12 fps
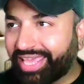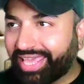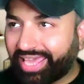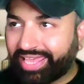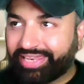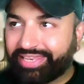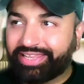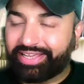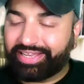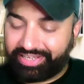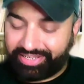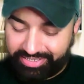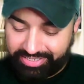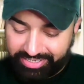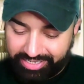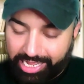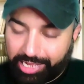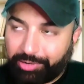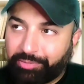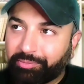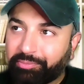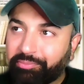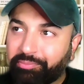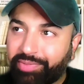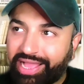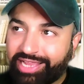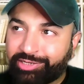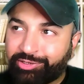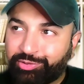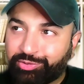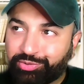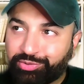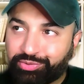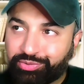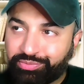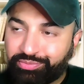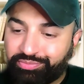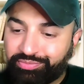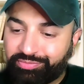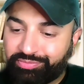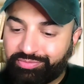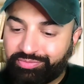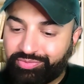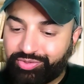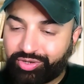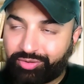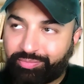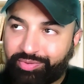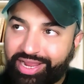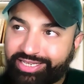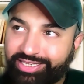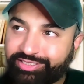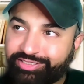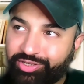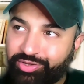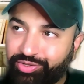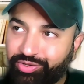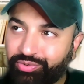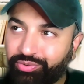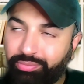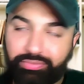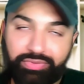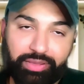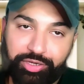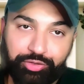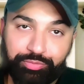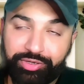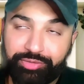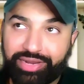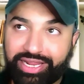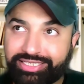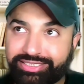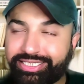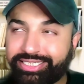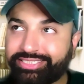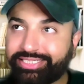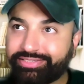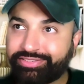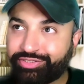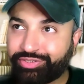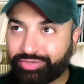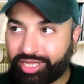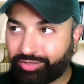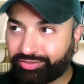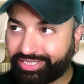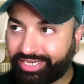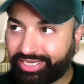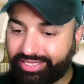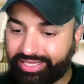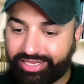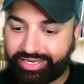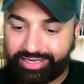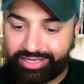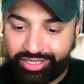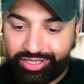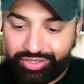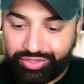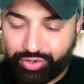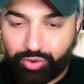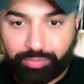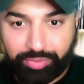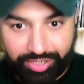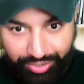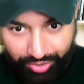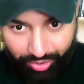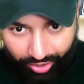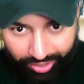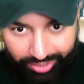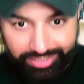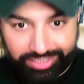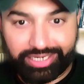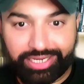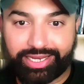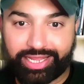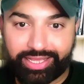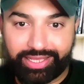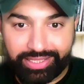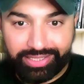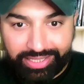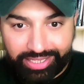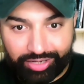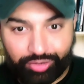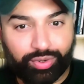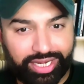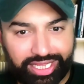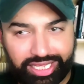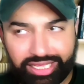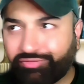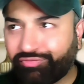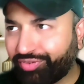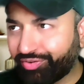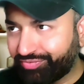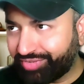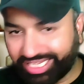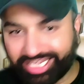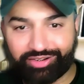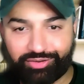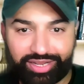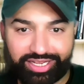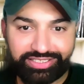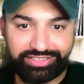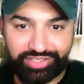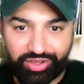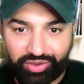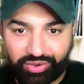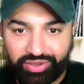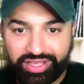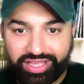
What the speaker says: And now back to your practice. So you've been practicing since 2000, and then you opened your clinic in 2015, right? So